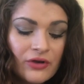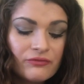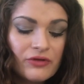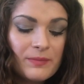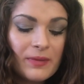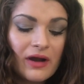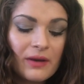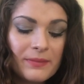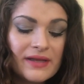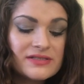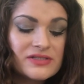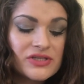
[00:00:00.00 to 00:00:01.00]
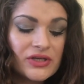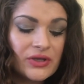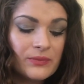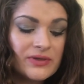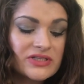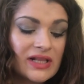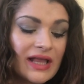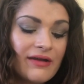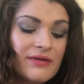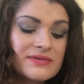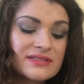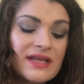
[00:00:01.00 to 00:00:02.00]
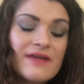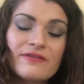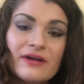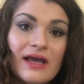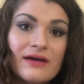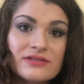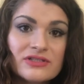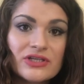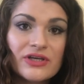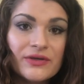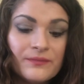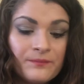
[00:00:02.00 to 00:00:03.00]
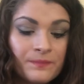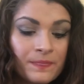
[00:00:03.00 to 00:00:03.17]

Rupert hugged Peter too, which Clary was never allowed to do.